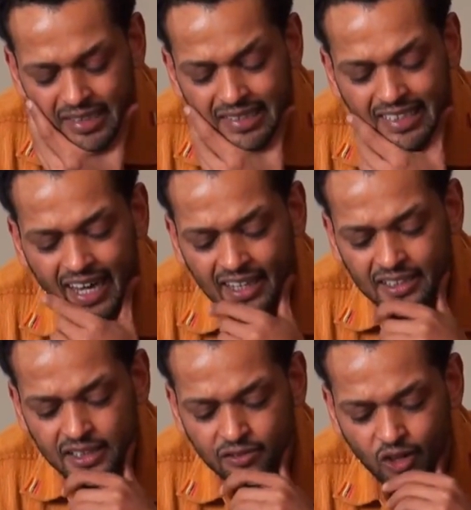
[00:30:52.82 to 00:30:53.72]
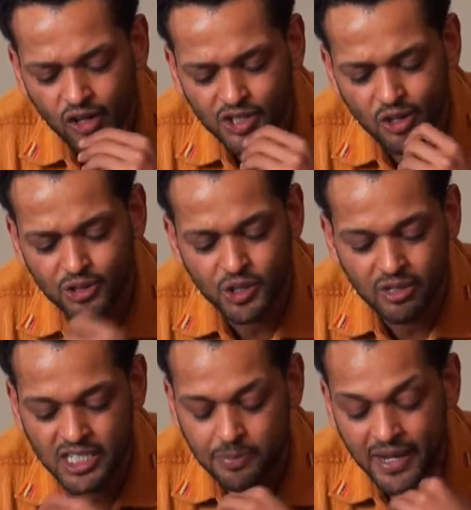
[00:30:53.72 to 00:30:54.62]
the calendar of loss also
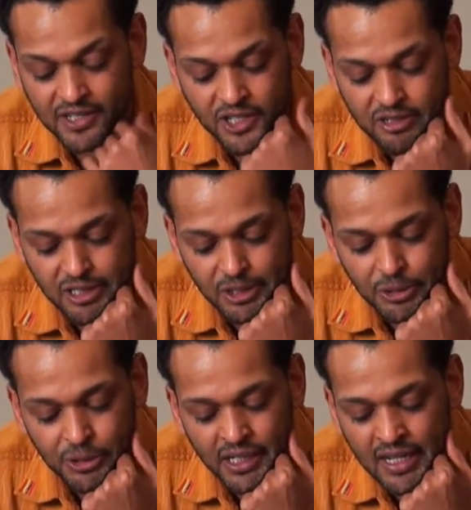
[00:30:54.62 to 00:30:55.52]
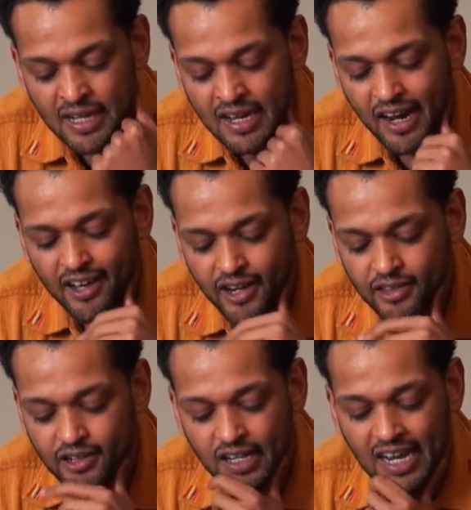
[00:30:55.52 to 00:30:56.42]
expands to include
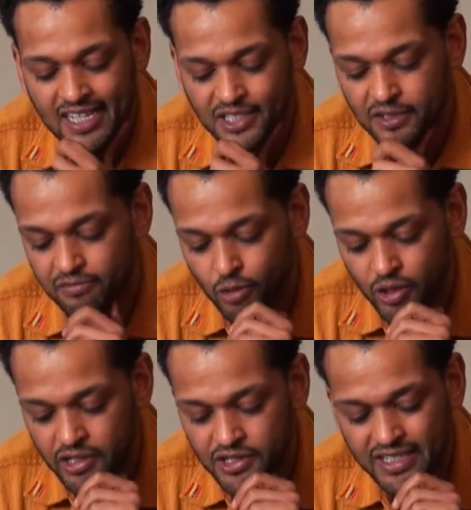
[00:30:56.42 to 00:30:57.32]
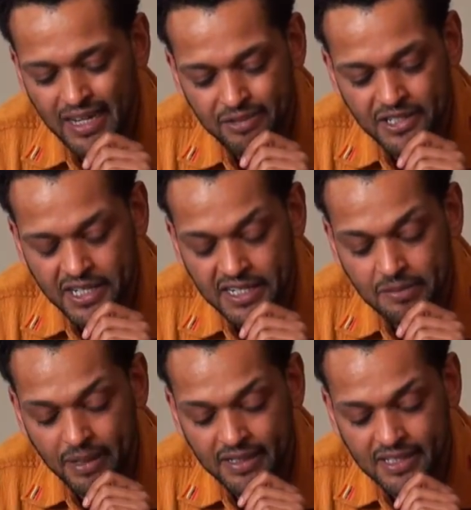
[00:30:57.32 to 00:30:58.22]
another class of mourners
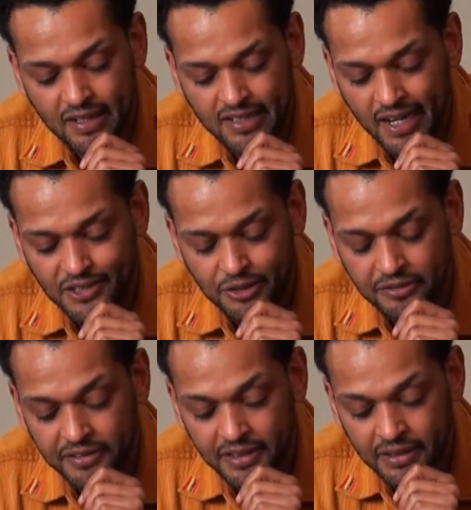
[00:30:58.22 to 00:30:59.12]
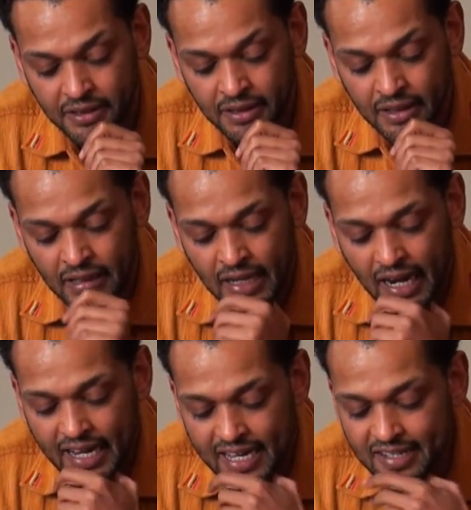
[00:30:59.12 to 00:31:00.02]
devastated by this catastrophe.
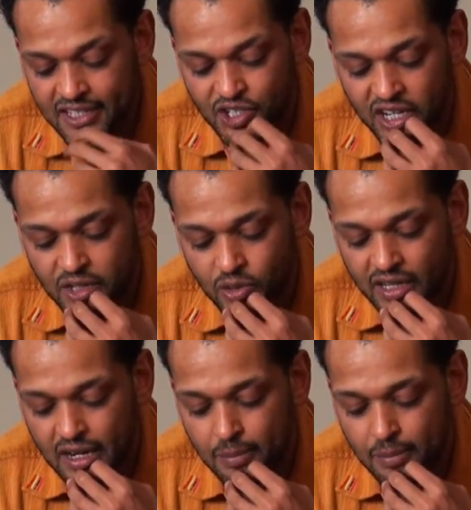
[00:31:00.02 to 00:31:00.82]
I end the study with a